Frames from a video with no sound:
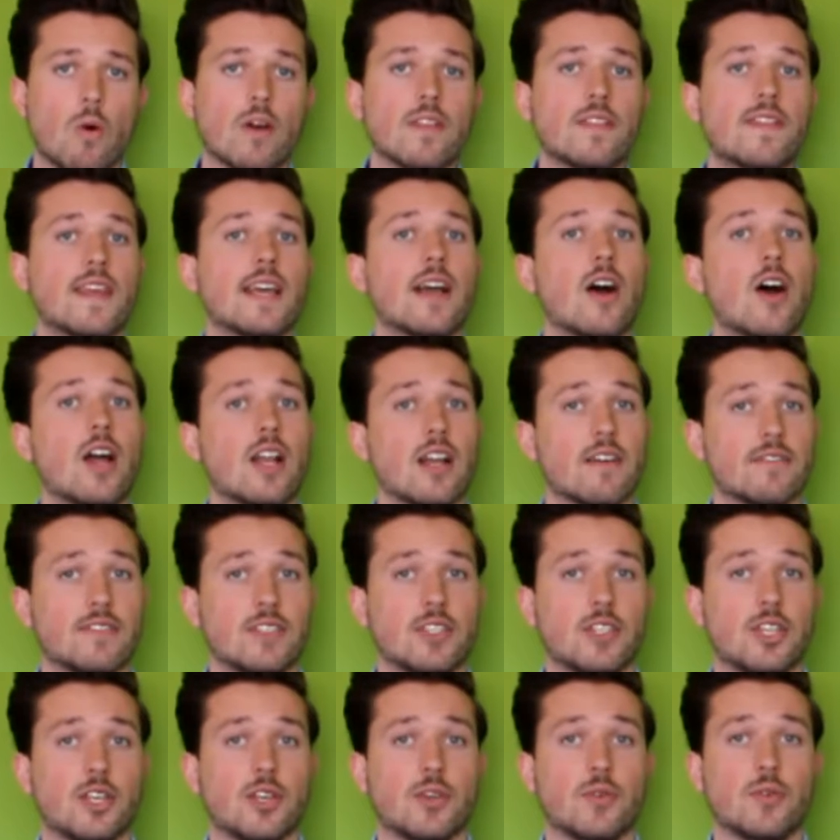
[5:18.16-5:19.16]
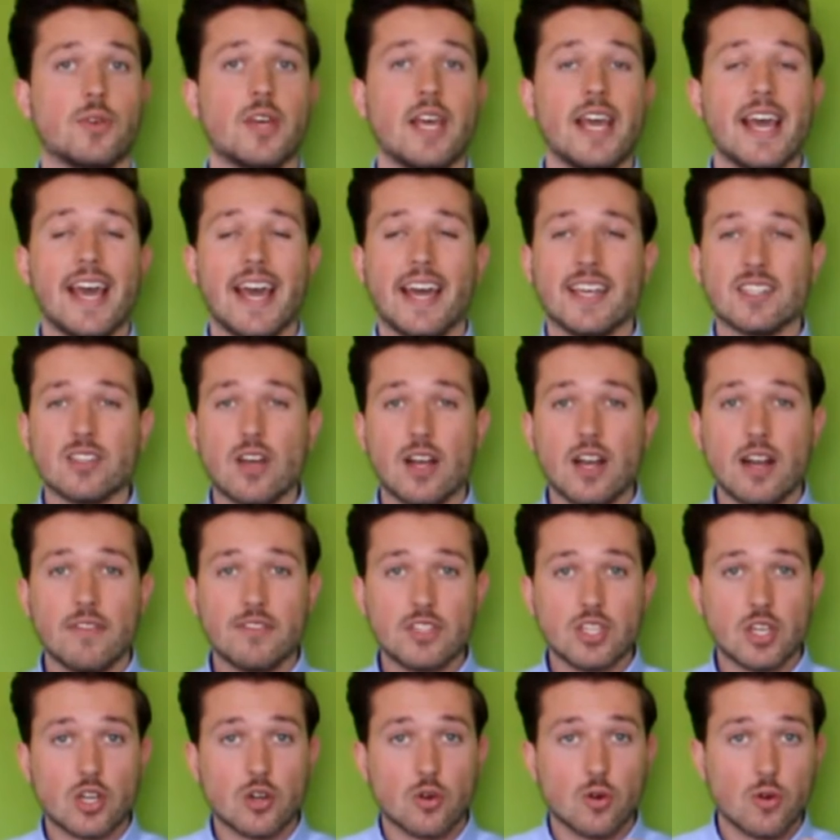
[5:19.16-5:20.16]
One thing I love to do is I
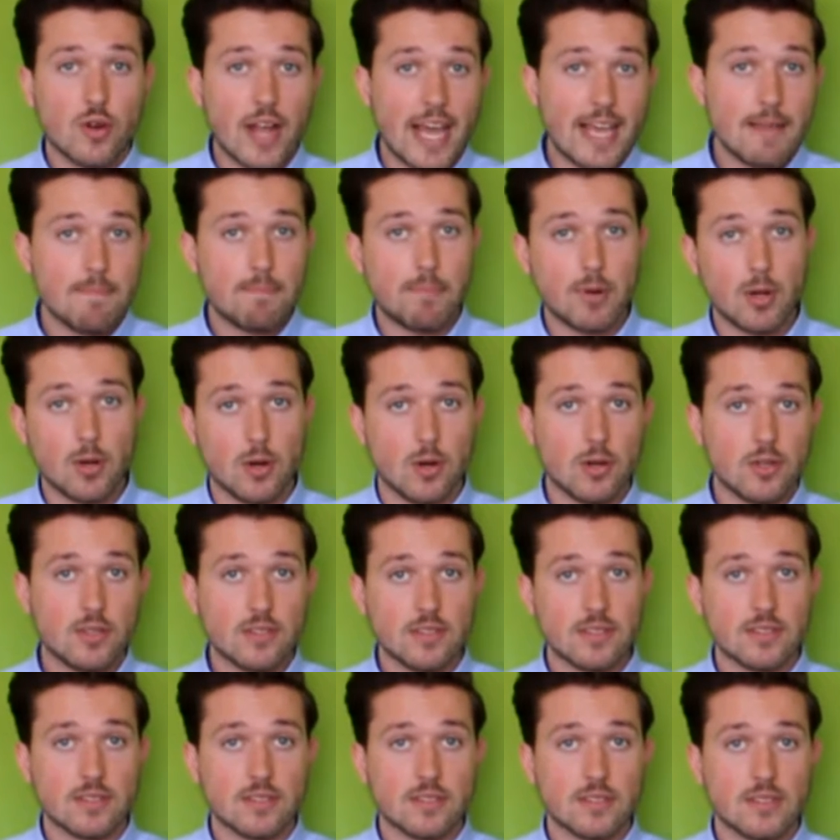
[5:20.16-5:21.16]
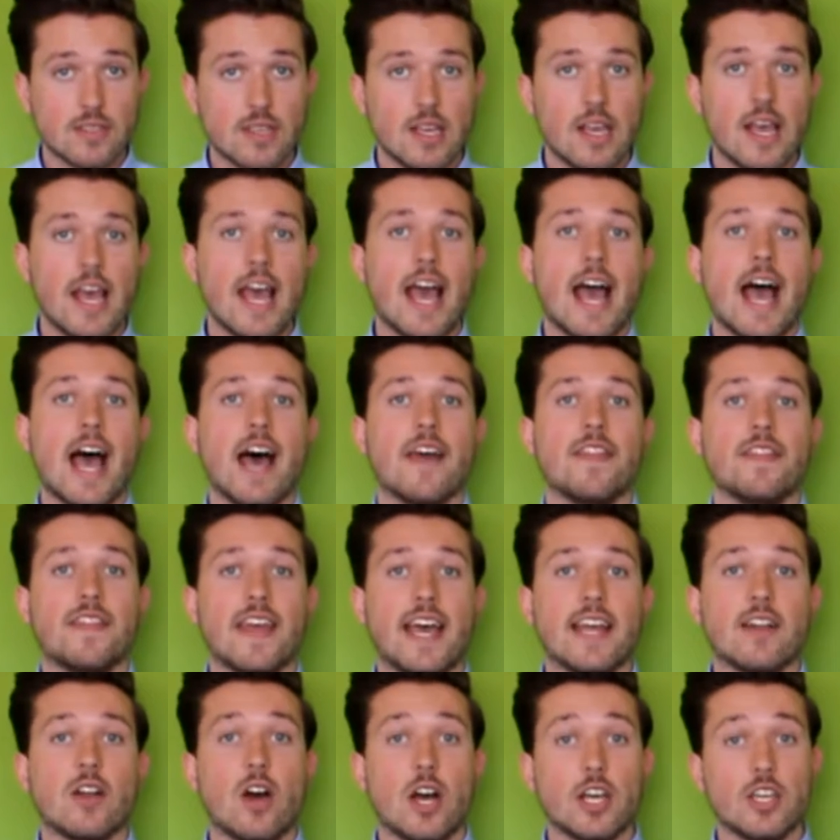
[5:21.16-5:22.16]
love to create blogs, and
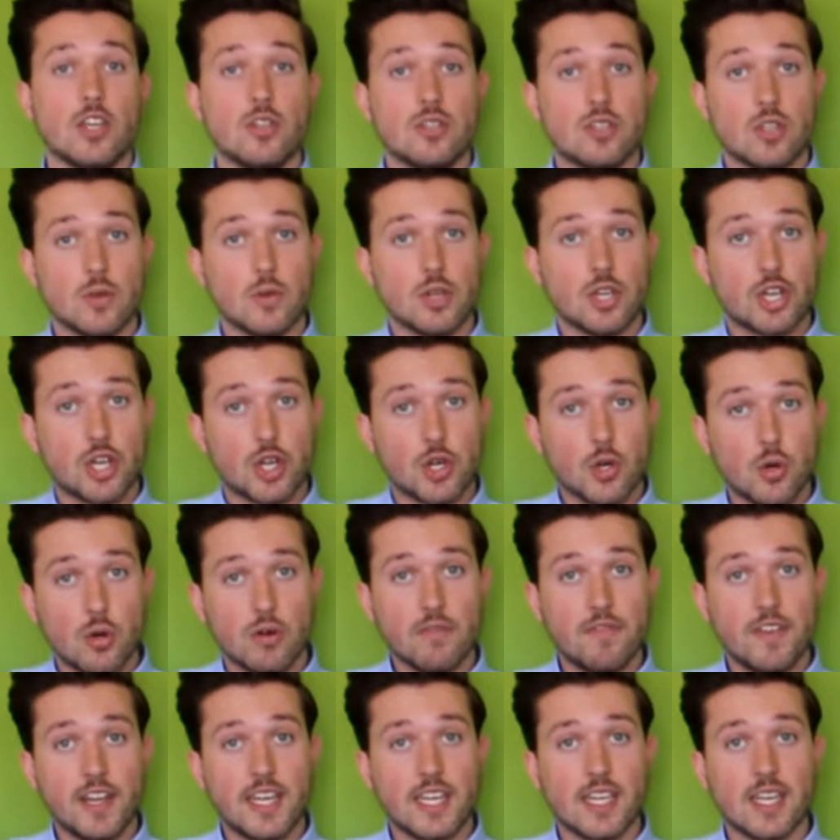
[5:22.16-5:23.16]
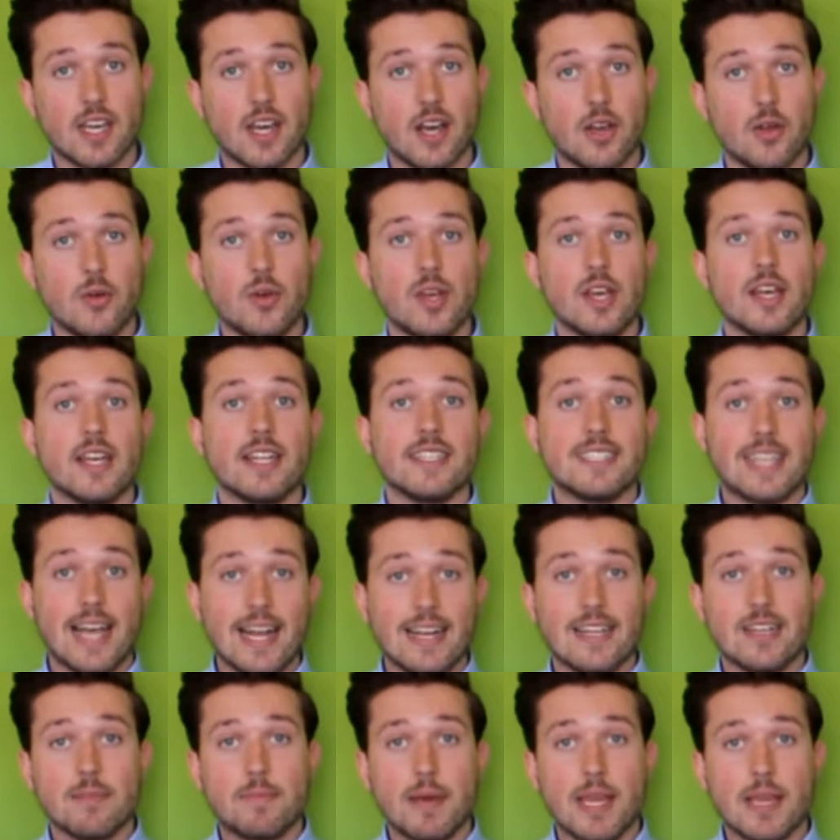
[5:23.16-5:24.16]
then I do a short video
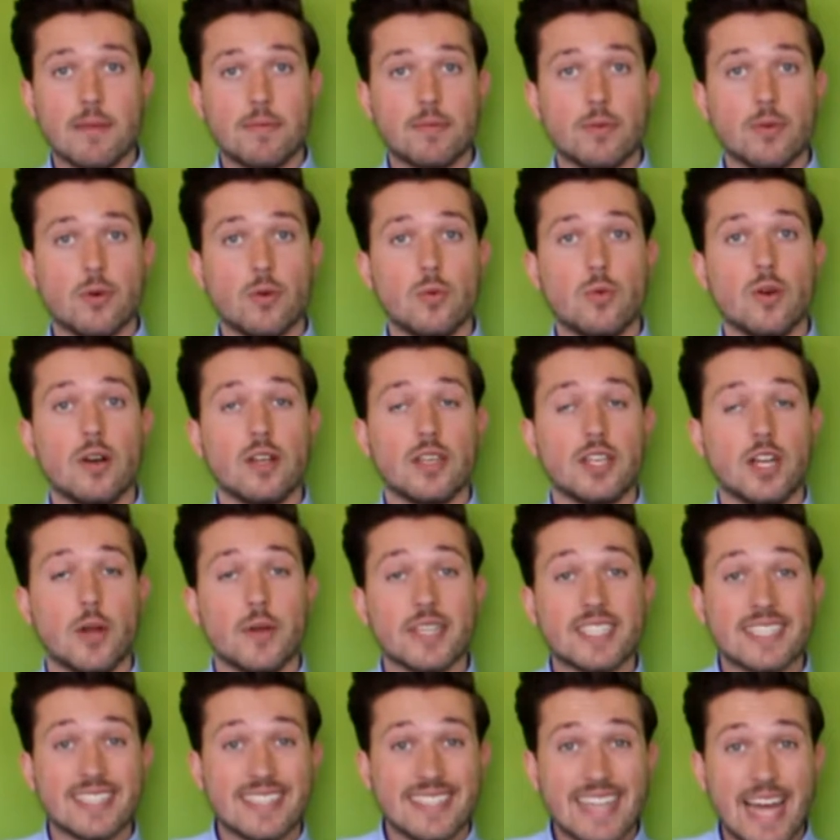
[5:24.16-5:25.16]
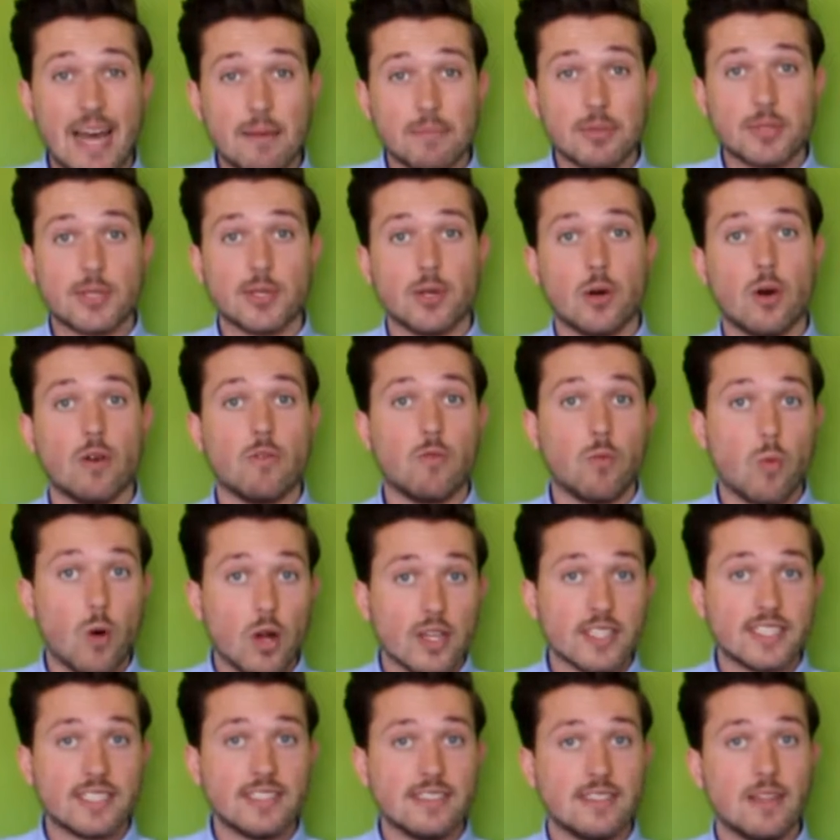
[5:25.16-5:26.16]
telling people, a snapshot of
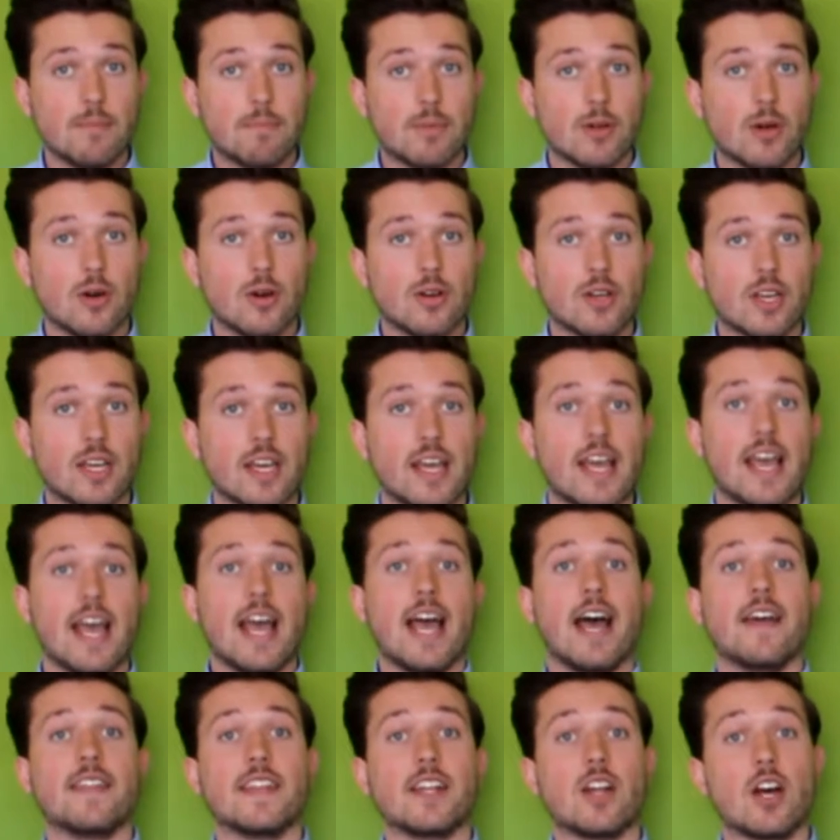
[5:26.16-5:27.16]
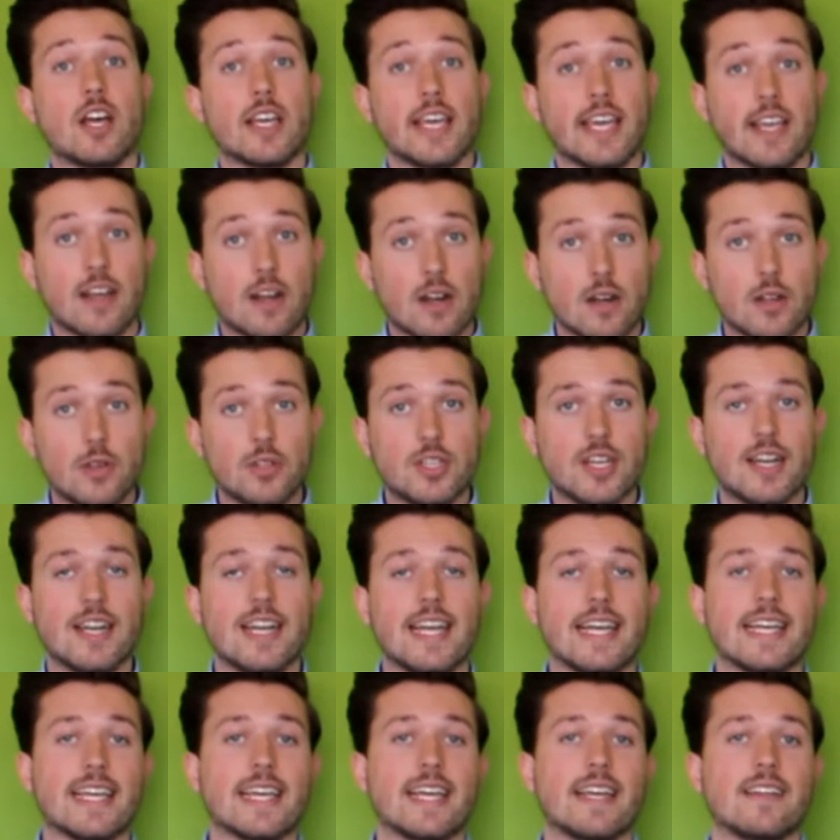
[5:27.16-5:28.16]
what's in the blog, and then I include a
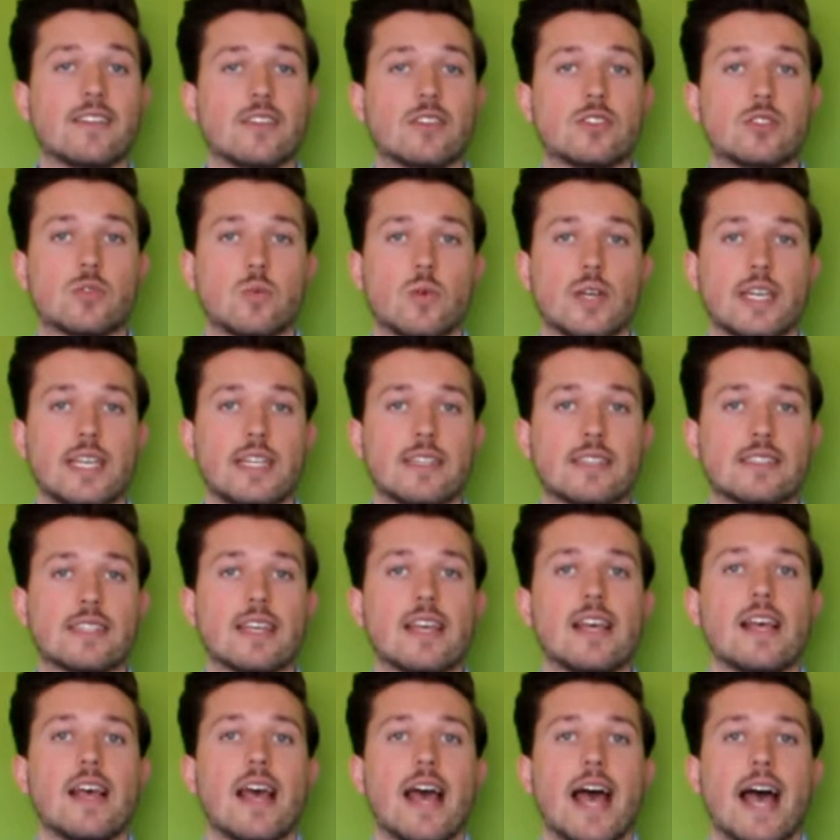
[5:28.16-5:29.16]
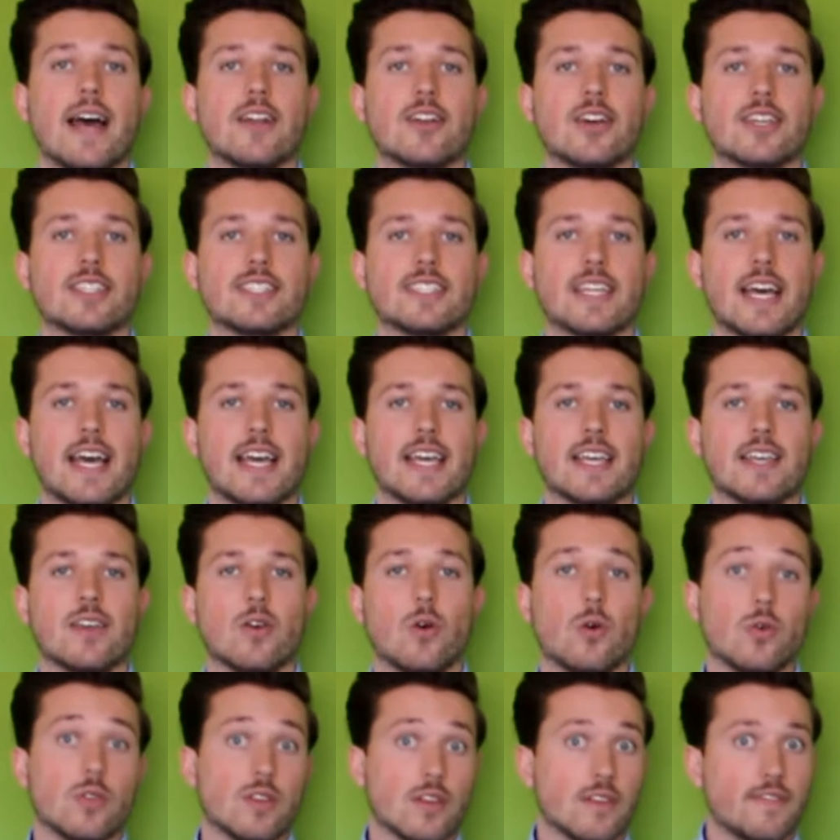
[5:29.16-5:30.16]
link in the tweet, and I
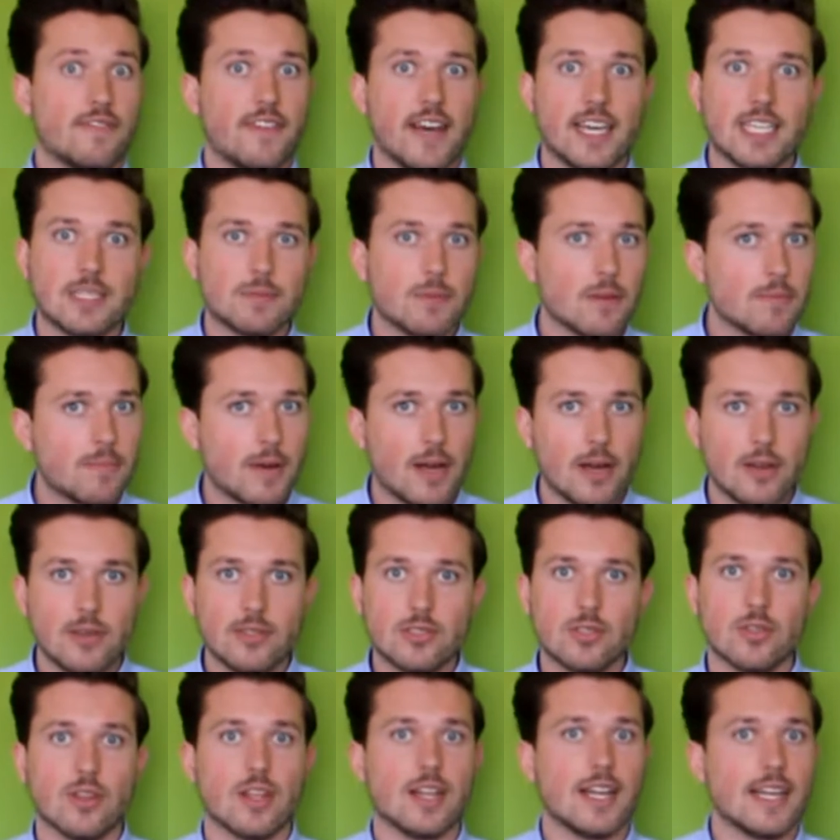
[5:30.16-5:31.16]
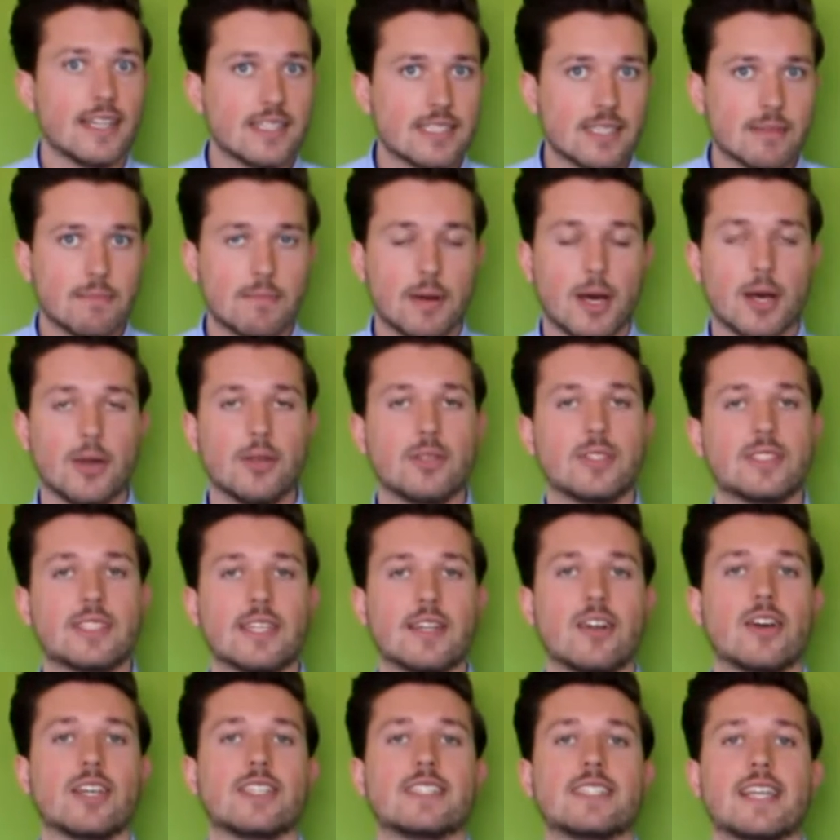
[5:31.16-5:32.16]
say, or the Facebook post or the LinkedIn
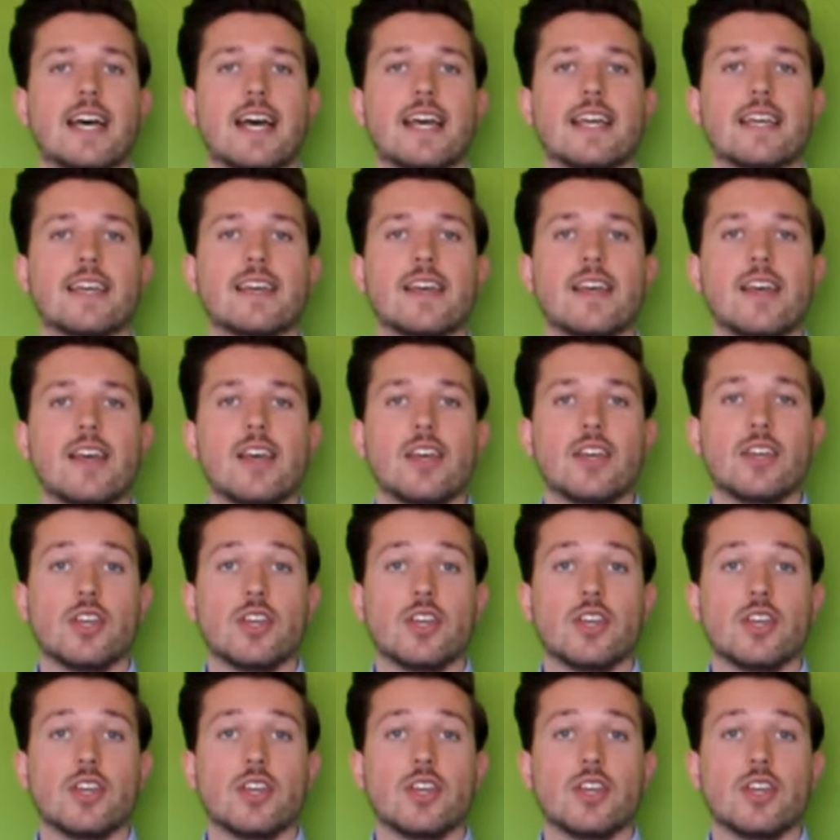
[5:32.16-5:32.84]
post, and I say,